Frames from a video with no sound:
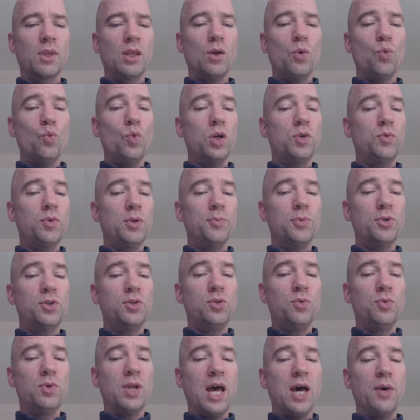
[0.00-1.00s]
What we must
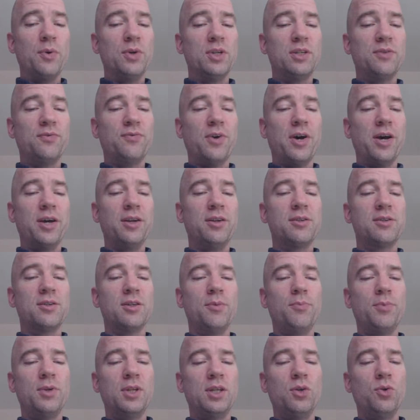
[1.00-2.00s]
do now is find
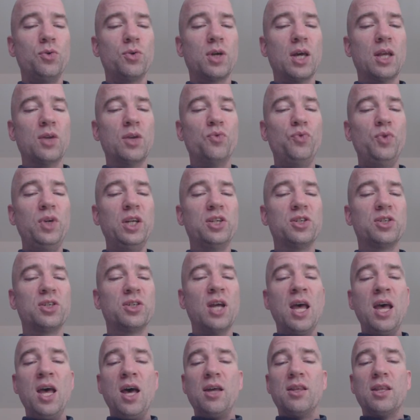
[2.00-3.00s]
somebody who can reach
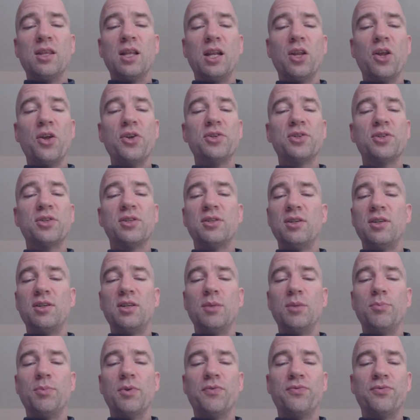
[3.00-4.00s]
the lost city
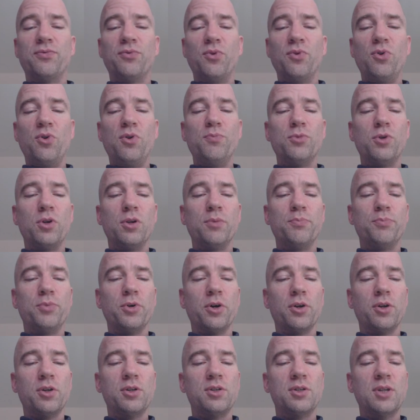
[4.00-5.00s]
before
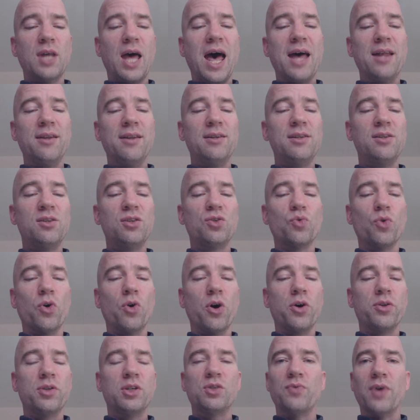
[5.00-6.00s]
Mulbordus and
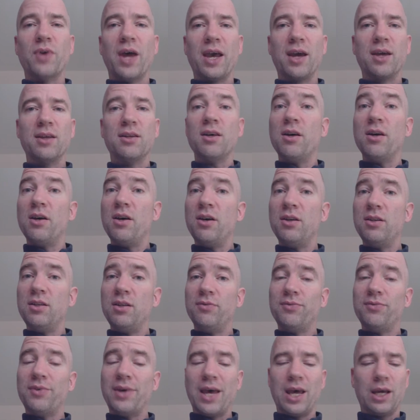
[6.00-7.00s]
destroy the dragon
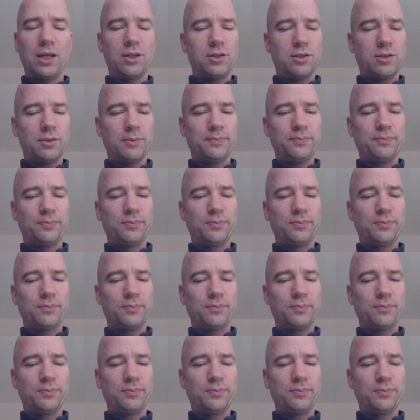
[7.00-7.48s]
artifacts.